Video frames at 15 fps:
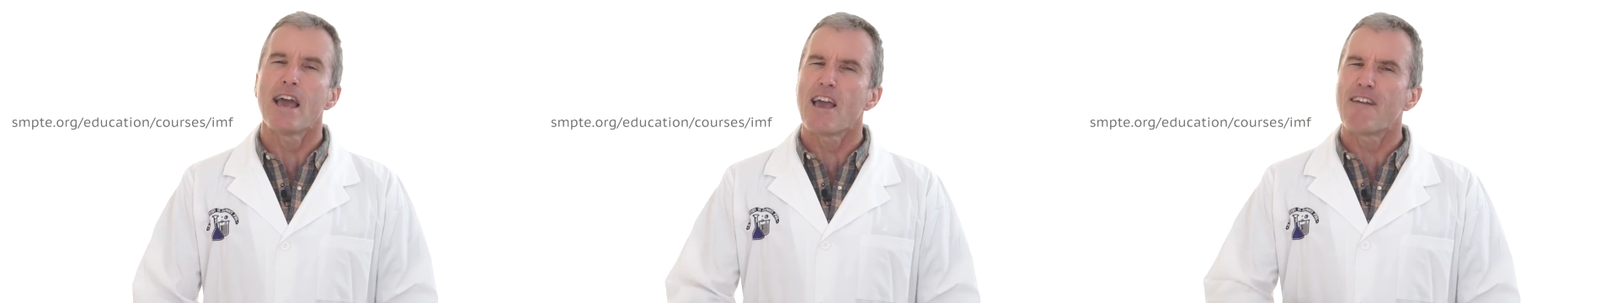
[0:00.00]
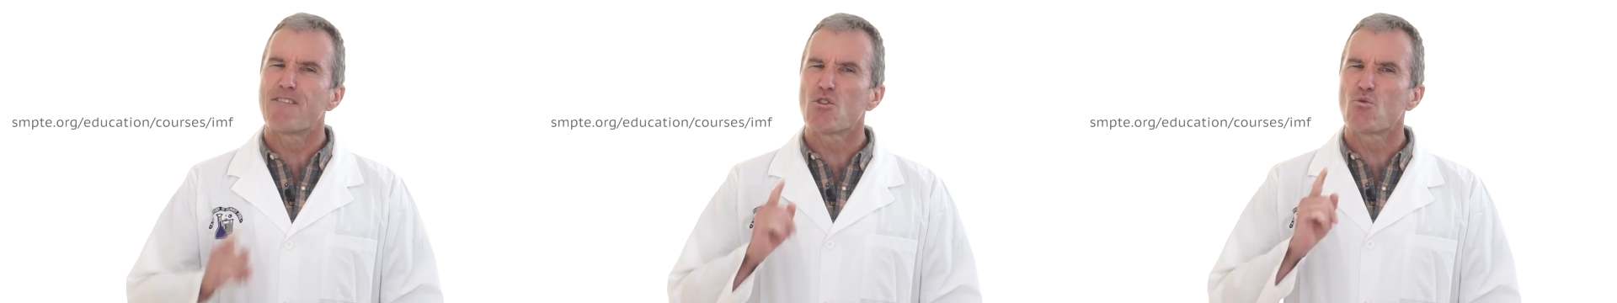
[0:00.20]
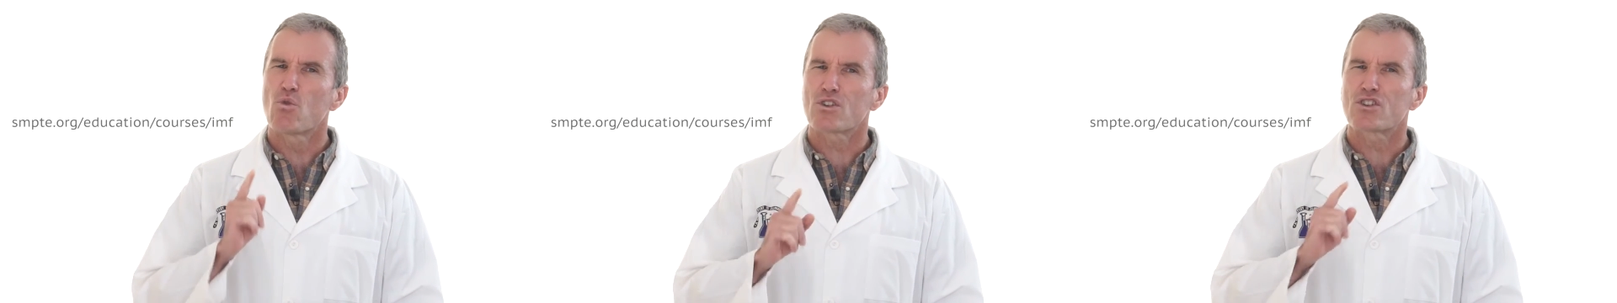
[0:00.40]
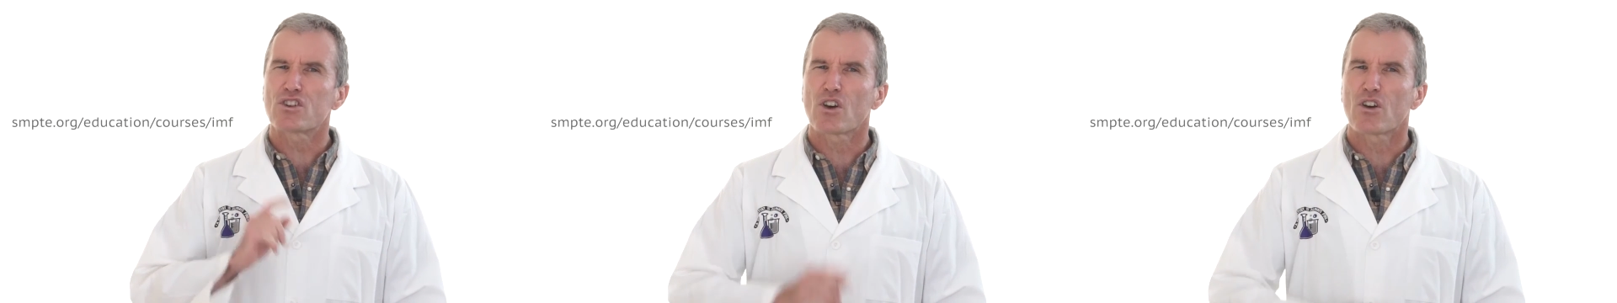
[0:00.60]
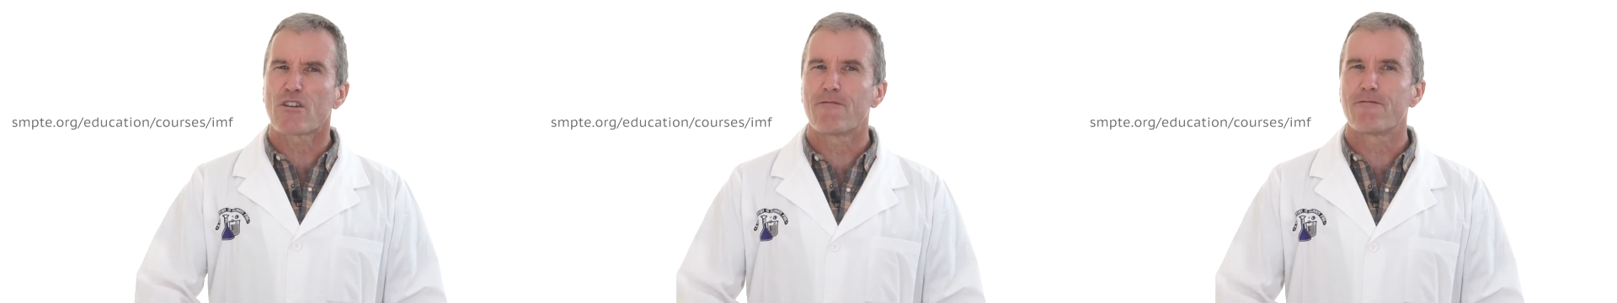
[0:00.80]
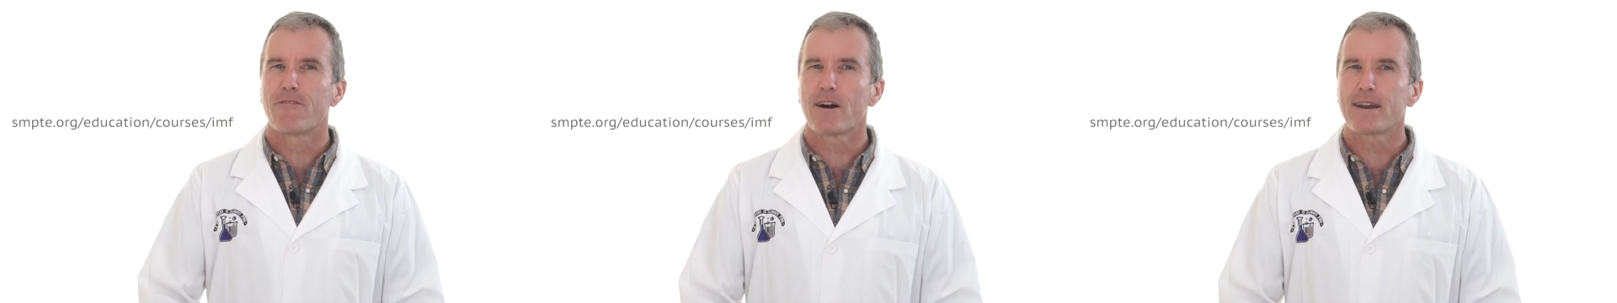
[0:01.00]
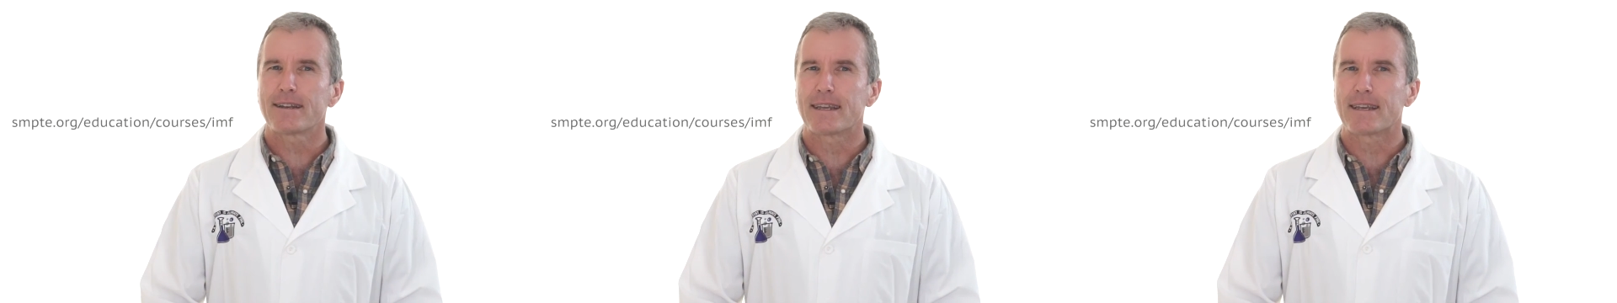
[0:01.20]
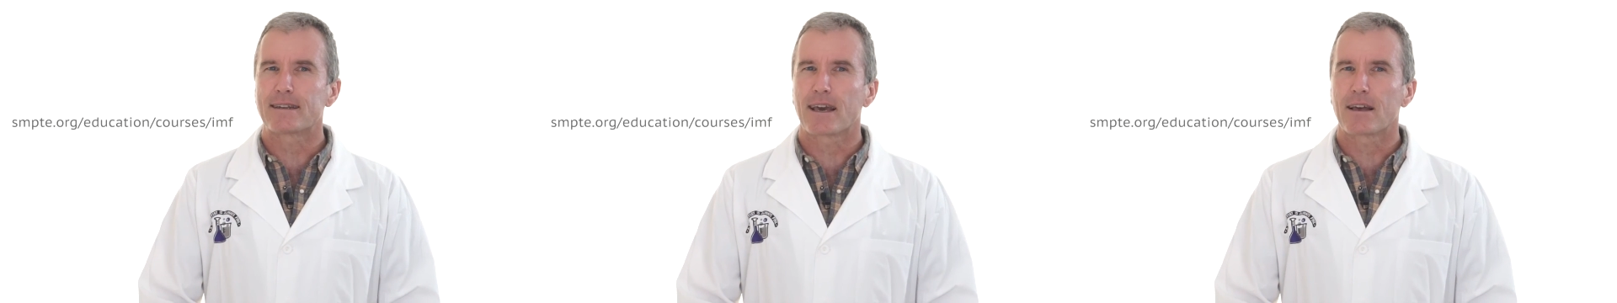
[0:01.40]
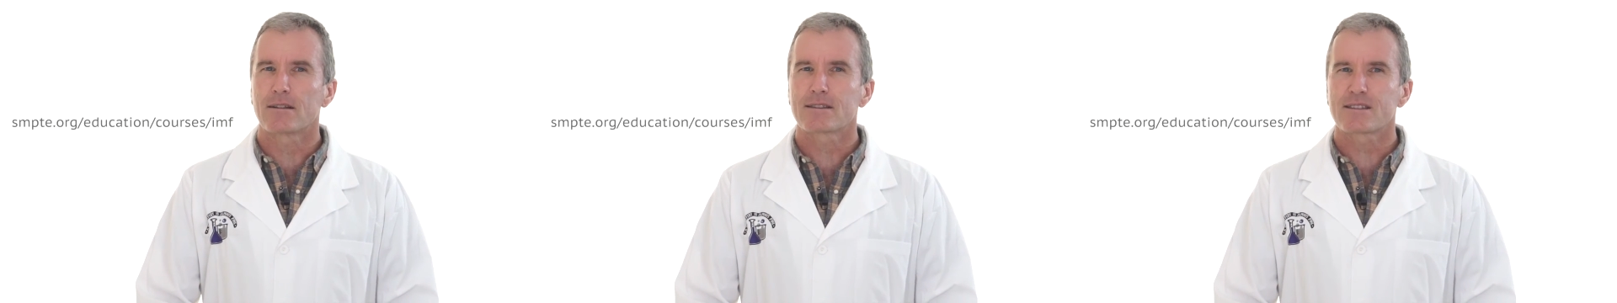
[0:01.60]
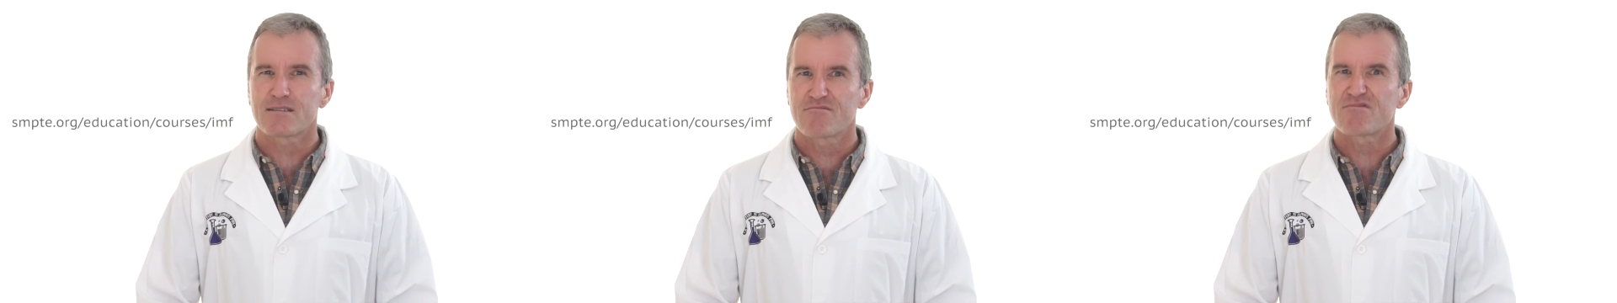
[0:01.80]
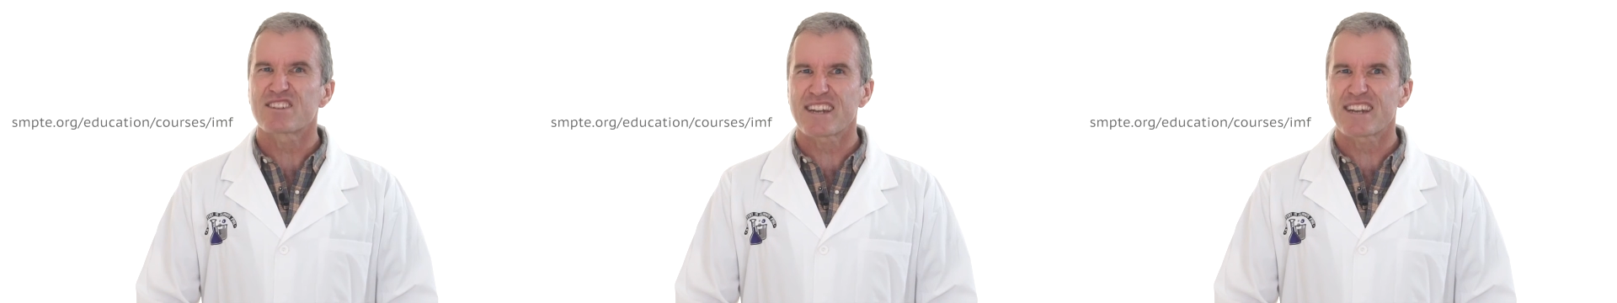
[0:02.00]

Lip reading: If you want to know the fine details,